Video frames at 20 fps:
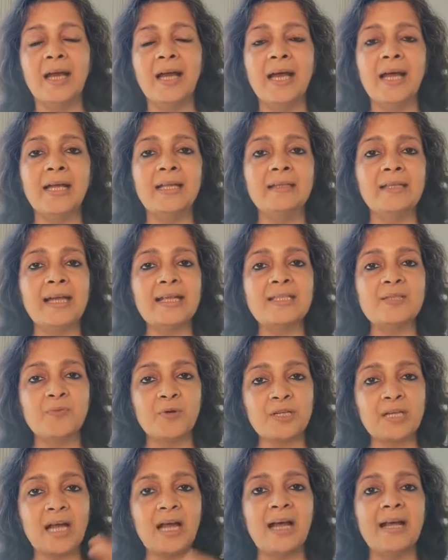and that's
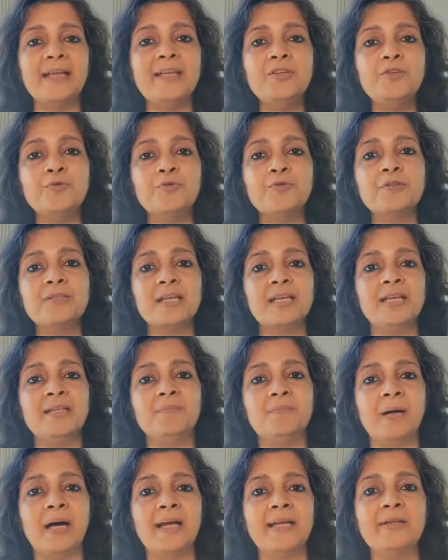what I use
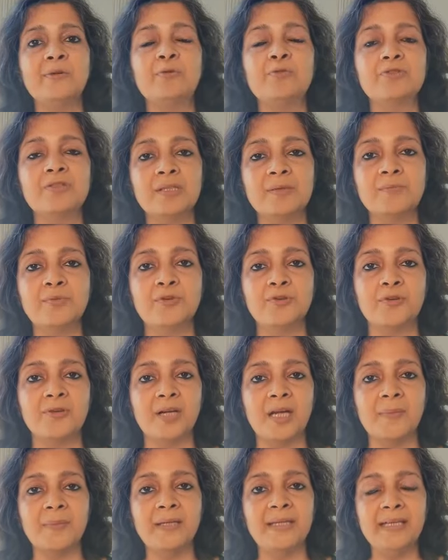in my coaching
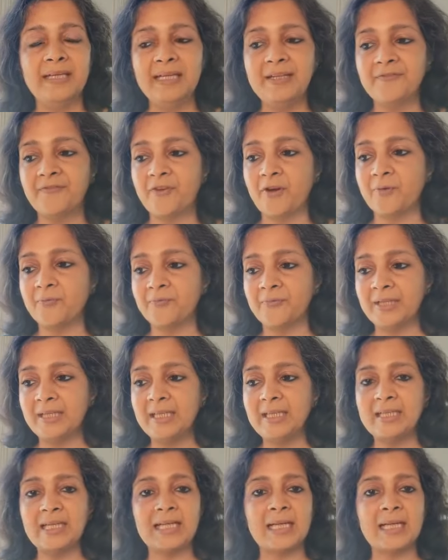program, Healing from Within.